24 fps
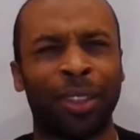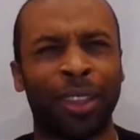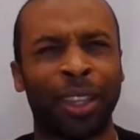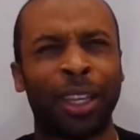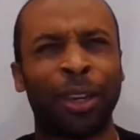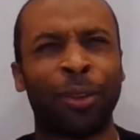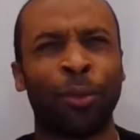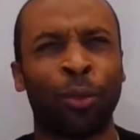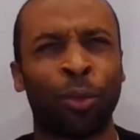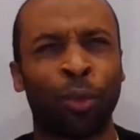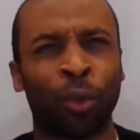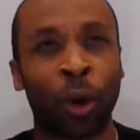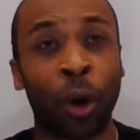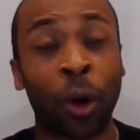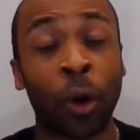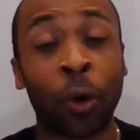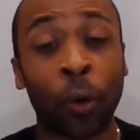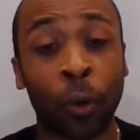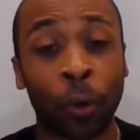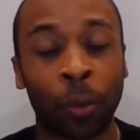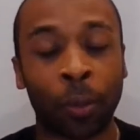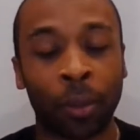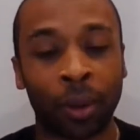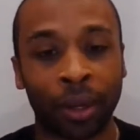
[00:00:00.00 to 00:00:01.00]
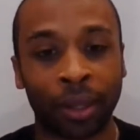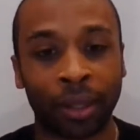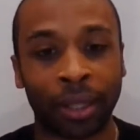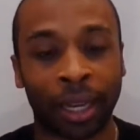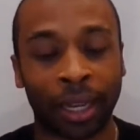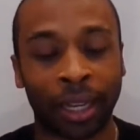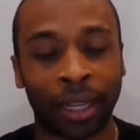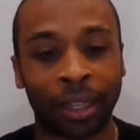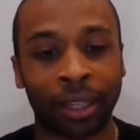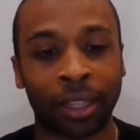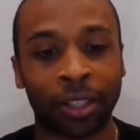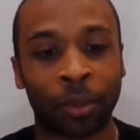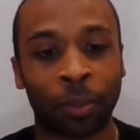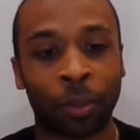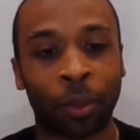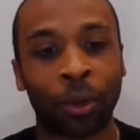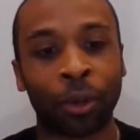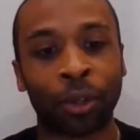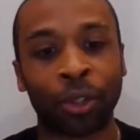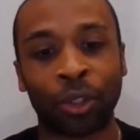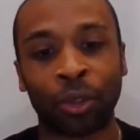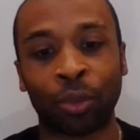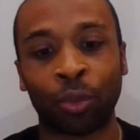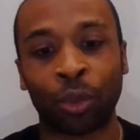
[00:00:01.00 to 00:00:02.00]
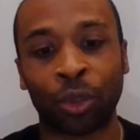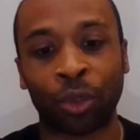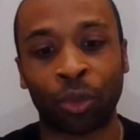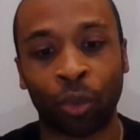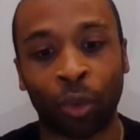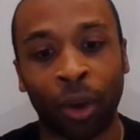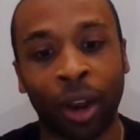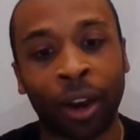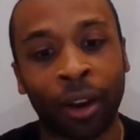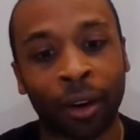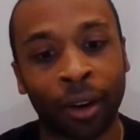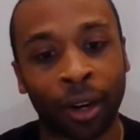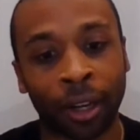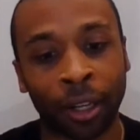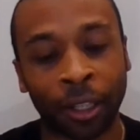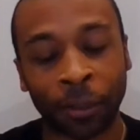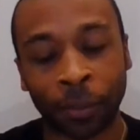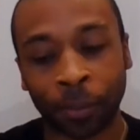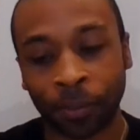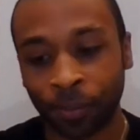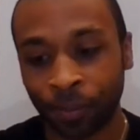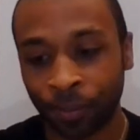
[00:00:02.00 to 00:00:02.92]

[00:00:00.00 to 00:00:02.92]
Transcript: the robe that this person was wearing,